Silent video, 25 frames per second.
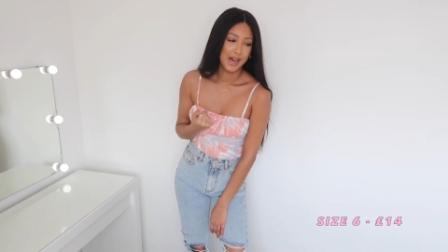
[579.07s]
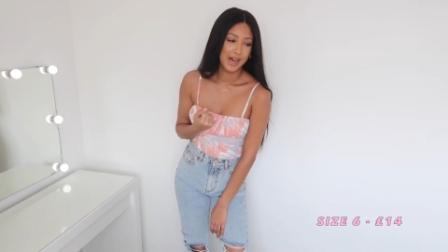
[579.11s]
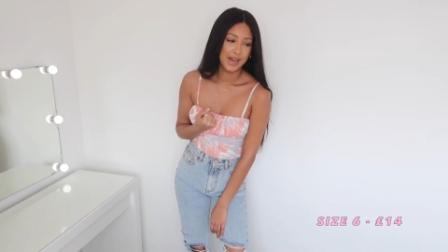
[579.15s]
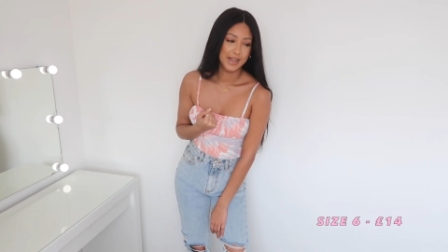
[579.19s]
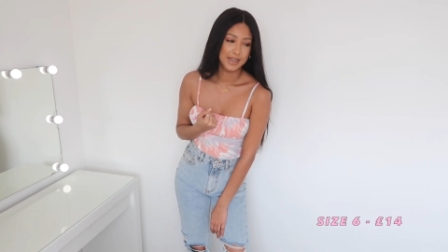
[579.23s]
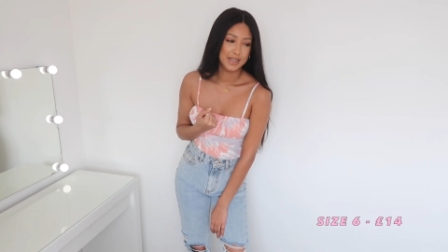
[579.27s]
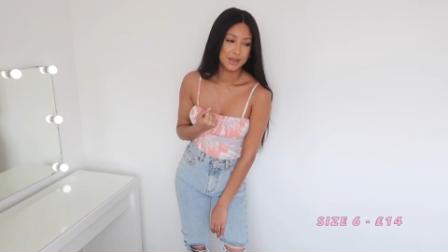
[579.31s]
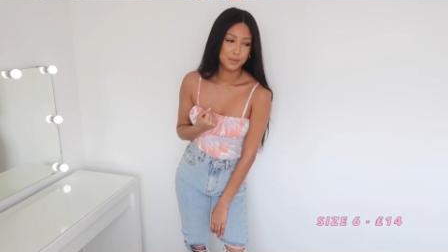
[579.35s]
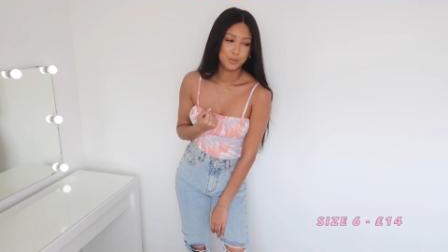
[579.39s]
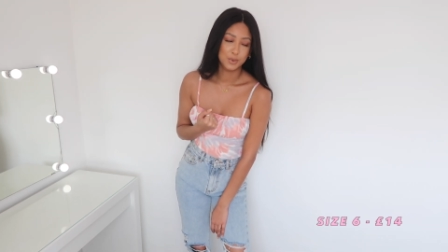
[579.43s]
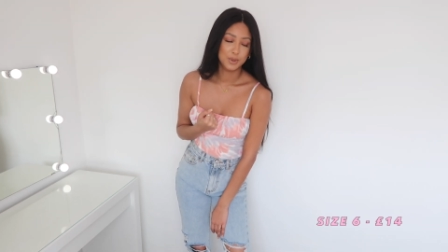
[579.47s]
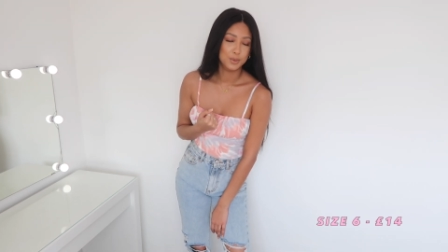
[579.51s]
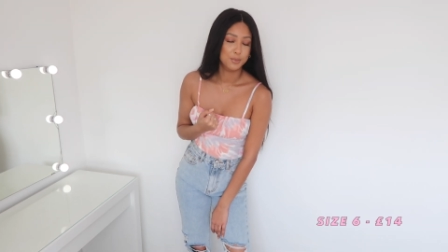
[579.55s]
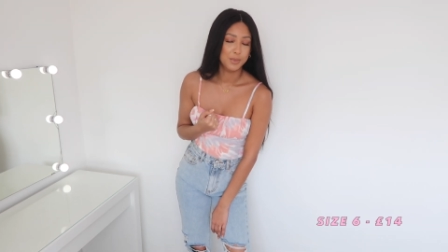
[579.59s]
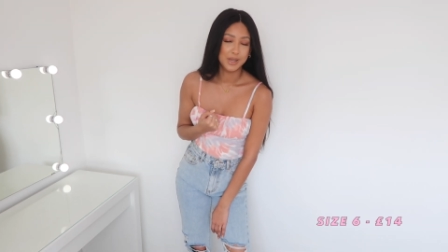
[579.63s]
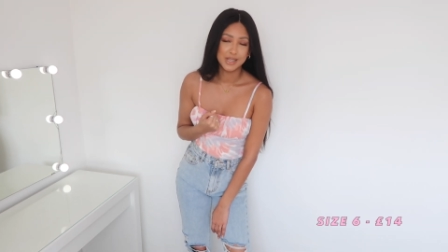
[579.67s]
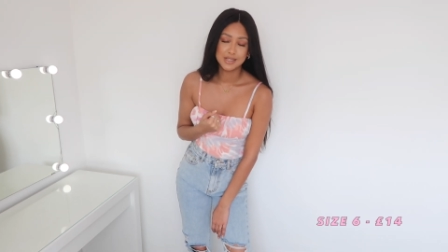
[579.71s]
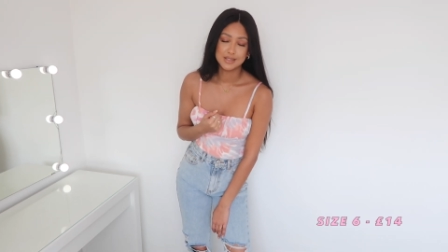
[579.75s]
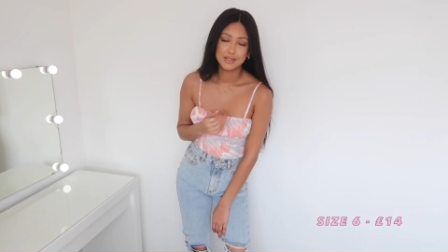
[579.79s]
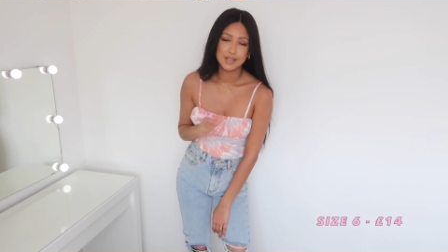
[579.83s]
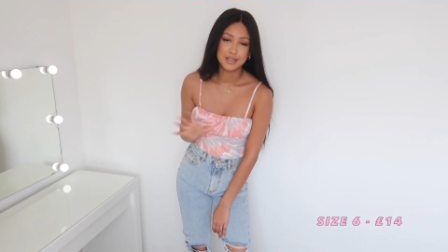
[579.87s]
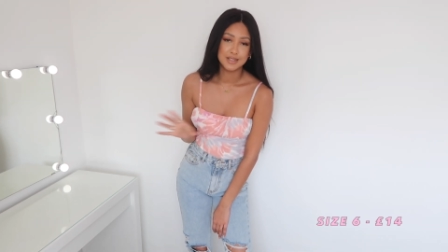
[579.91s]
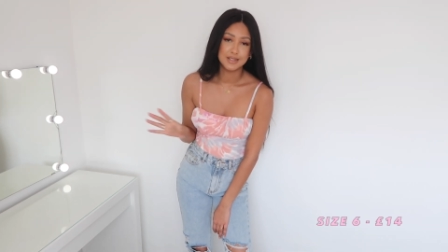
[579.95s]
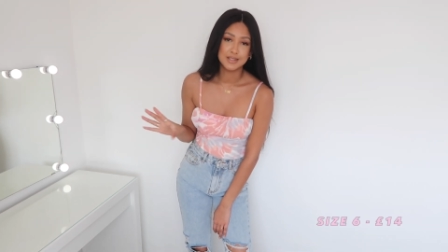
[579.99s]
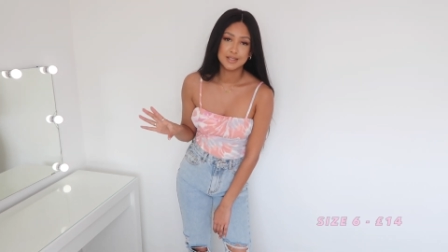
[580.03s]
and it wouldn't
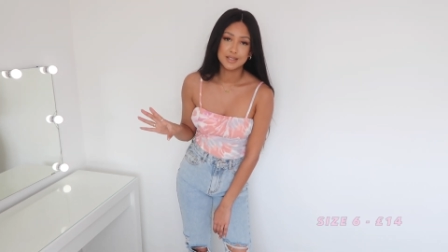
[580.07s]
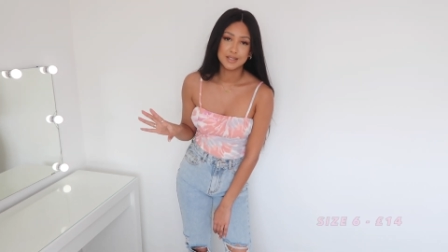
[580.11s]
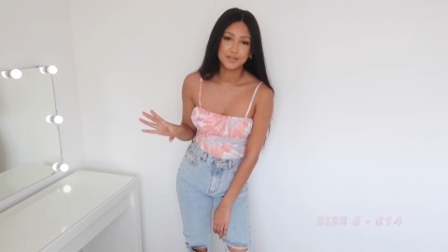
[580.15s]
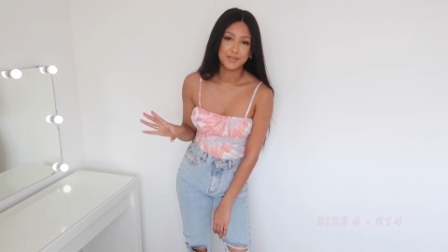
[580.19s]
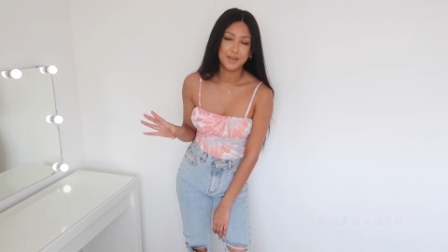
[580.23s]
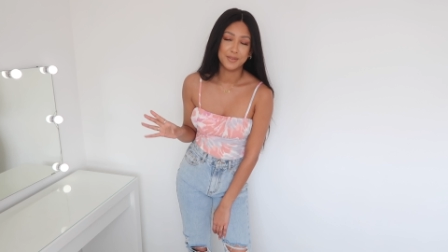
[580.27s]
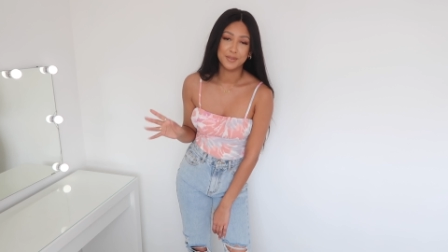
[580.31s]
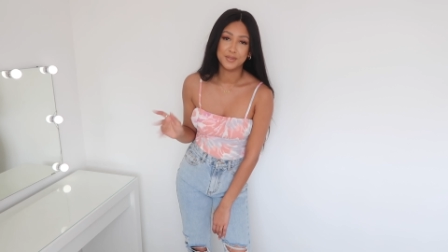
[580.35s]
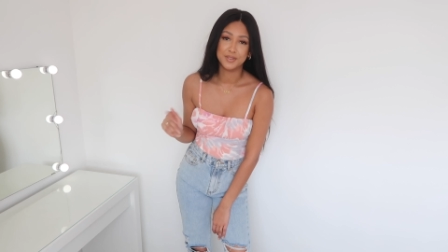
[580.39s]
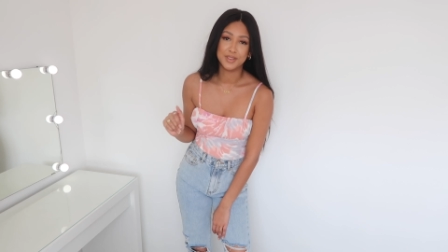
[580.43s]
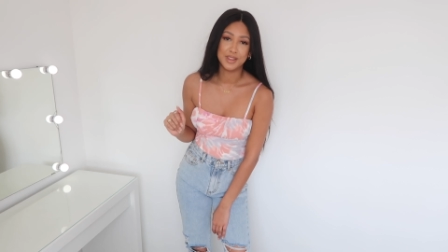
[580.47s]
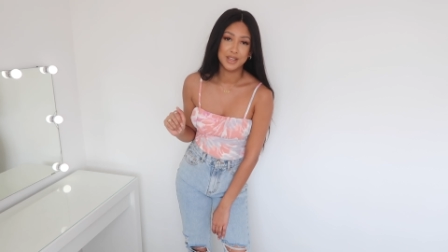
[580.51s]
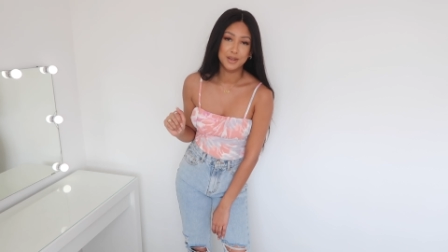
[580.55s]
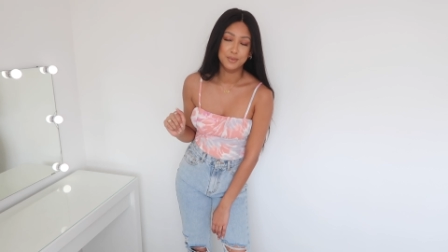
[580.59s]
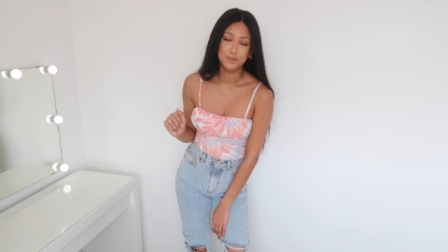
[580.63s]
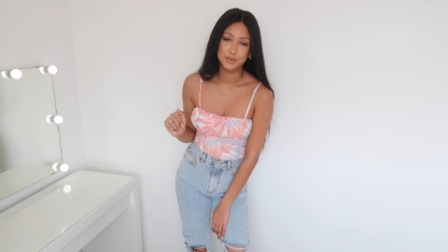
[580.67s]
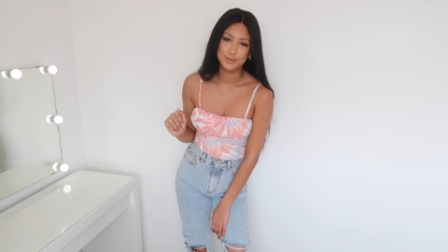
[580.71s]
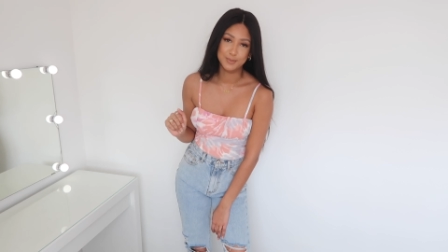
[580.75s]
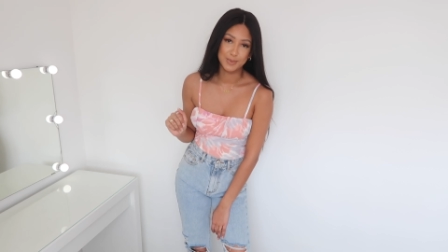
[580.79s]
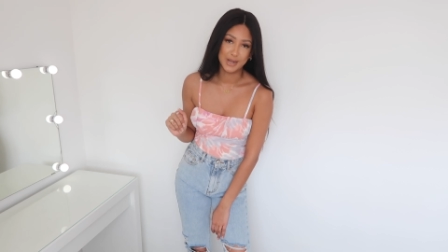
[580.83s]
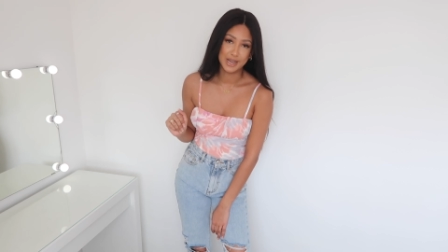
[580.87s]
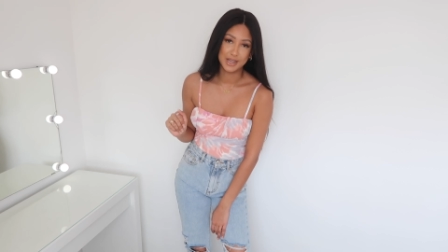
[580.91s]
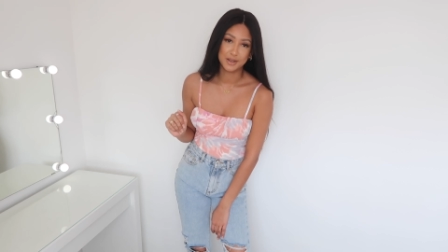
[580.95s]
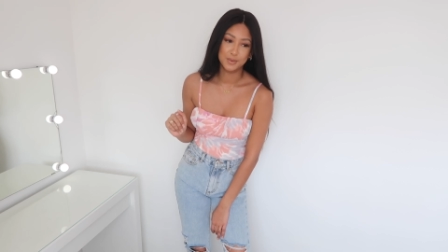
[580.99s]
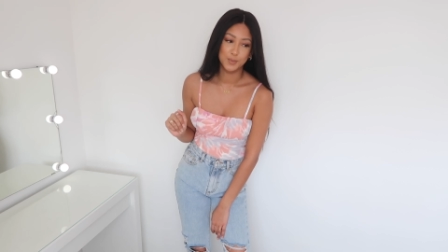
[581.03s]
make sense if everything
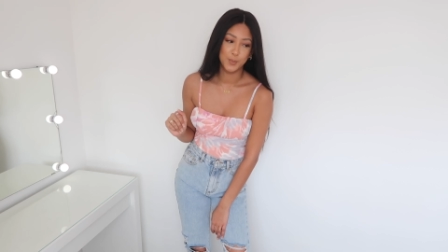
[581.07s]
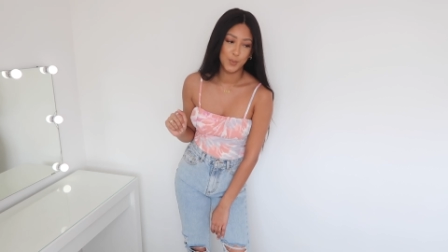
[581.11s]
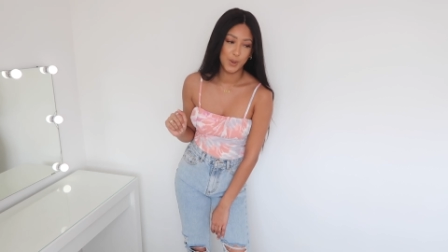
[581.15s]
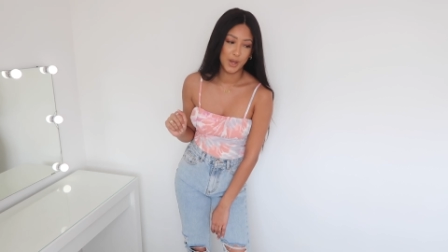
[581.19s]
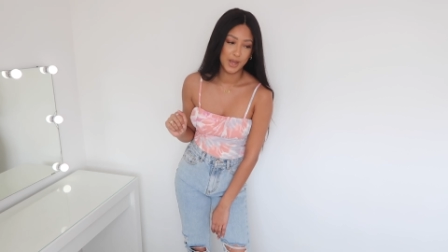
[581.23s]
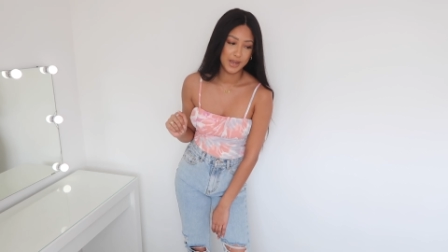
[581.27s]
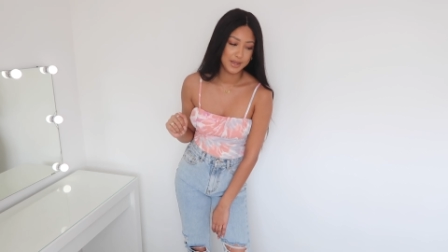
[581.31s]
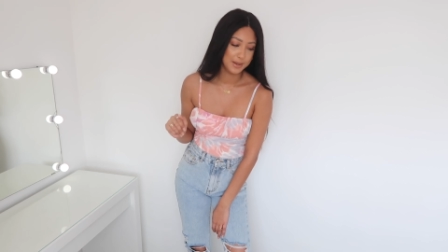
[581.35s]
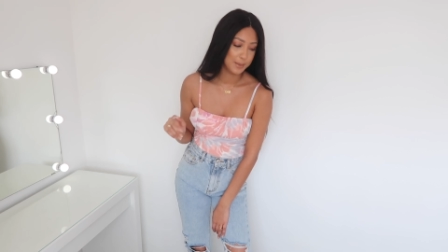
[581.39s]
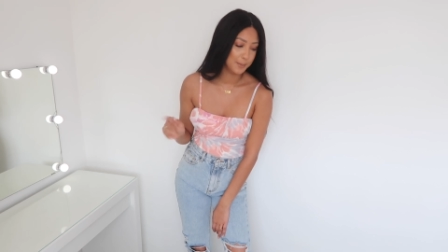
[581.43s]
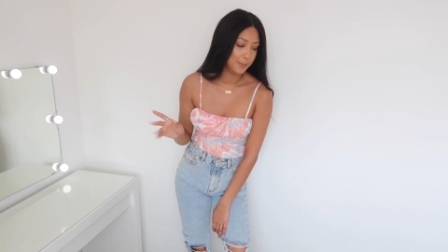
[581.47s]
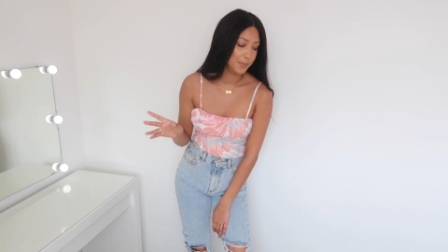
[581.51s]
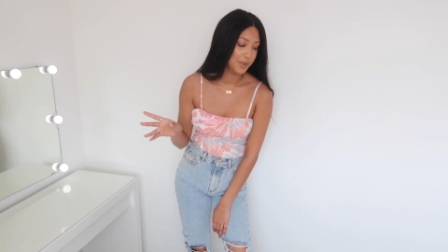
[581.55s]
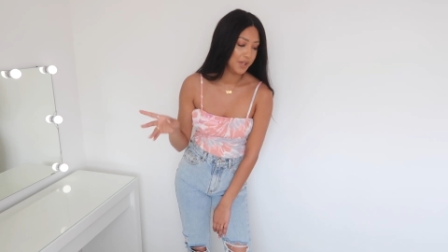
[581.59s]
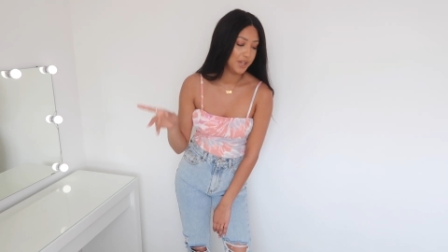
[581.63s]
was black and white.